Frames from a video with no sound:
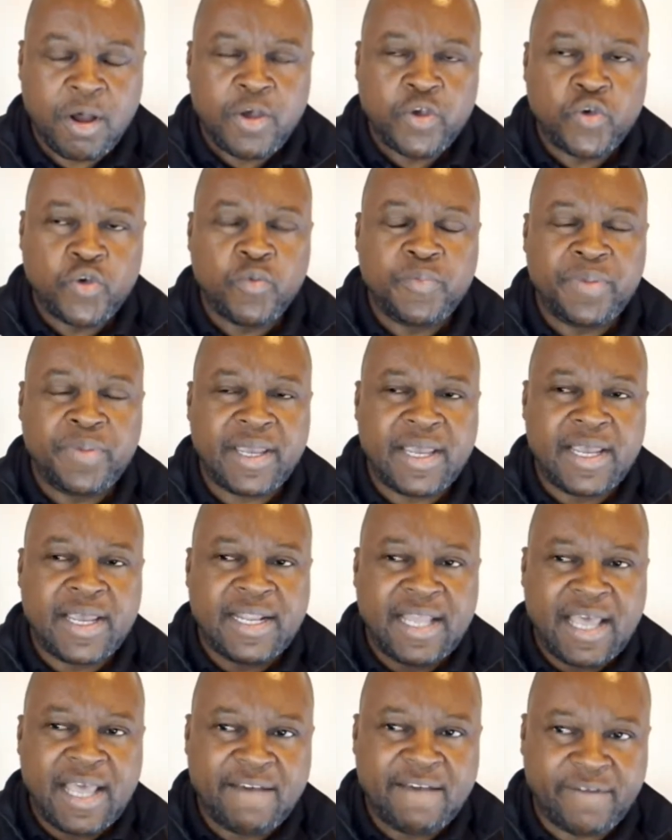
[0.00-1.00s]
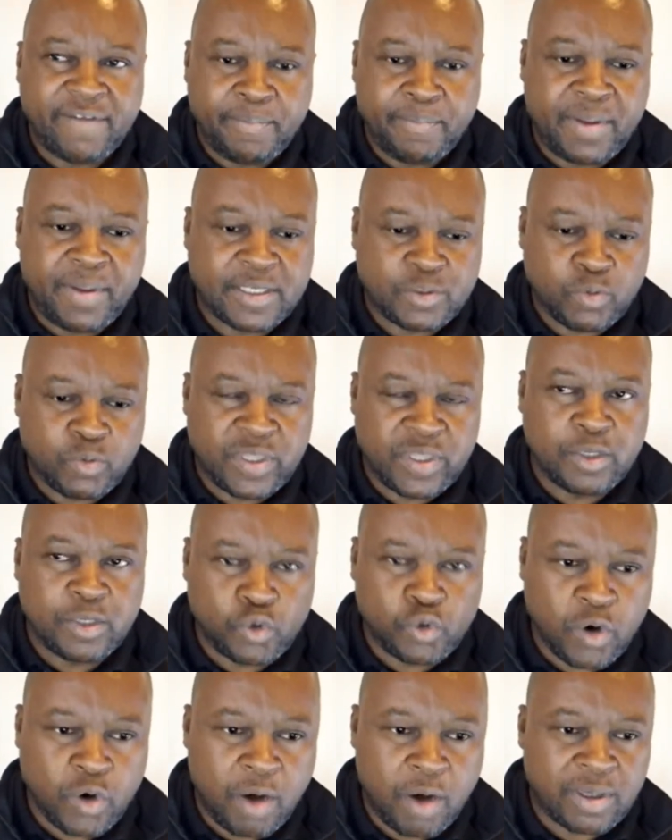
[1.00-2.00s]
you'll be in every place within
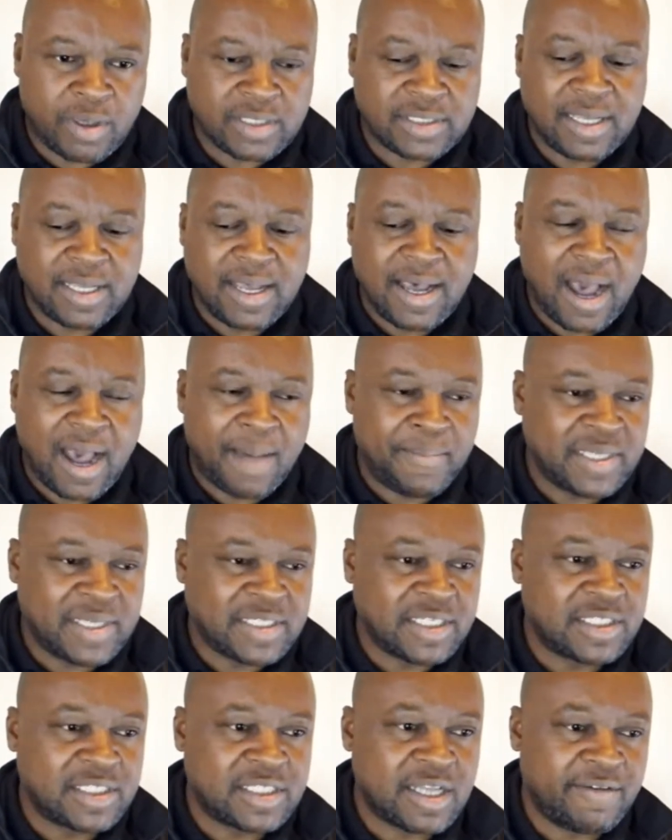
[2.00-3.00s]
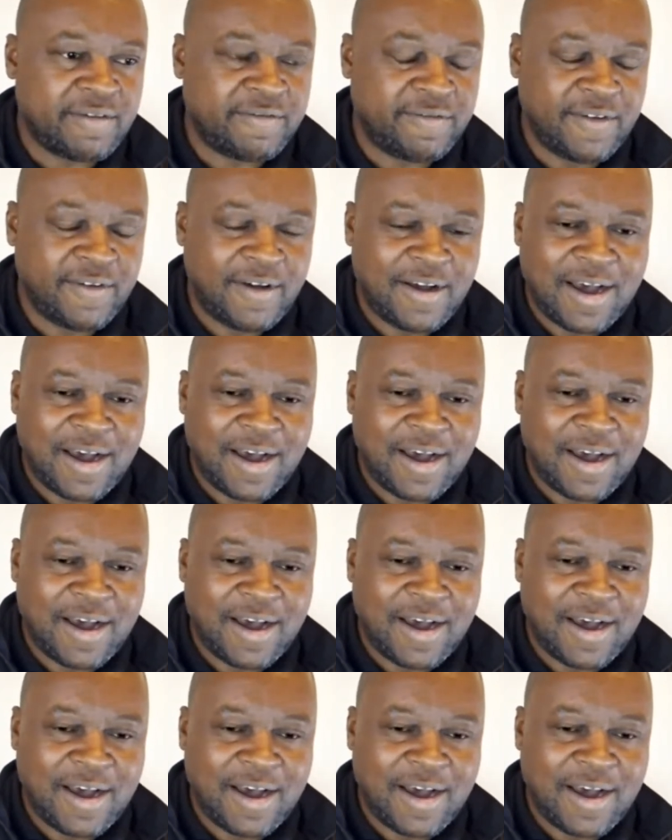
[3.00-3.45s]
2 hours. Amazing stuff.